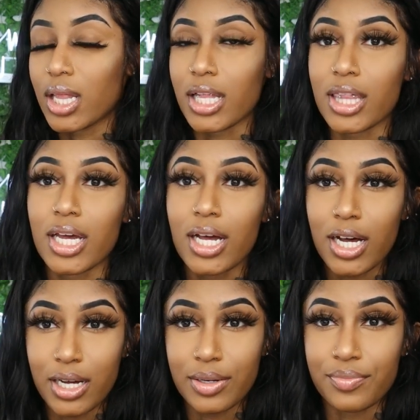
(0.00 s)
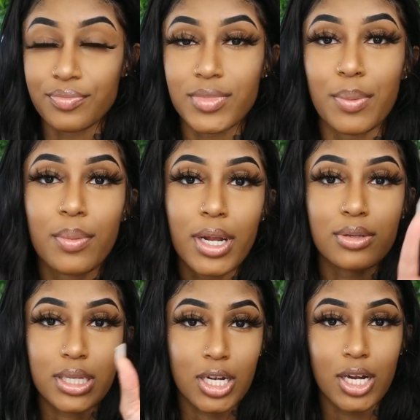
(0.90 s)
like the people
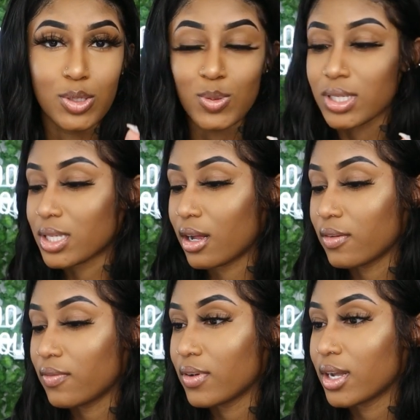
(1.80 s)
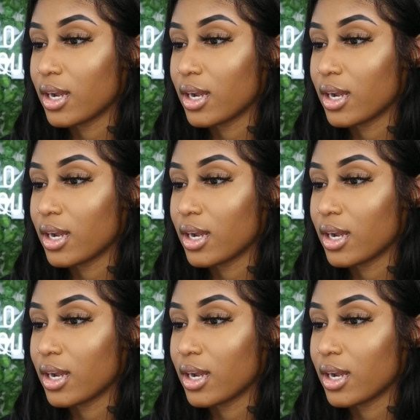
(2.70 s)
that do like the cartoons and stuff.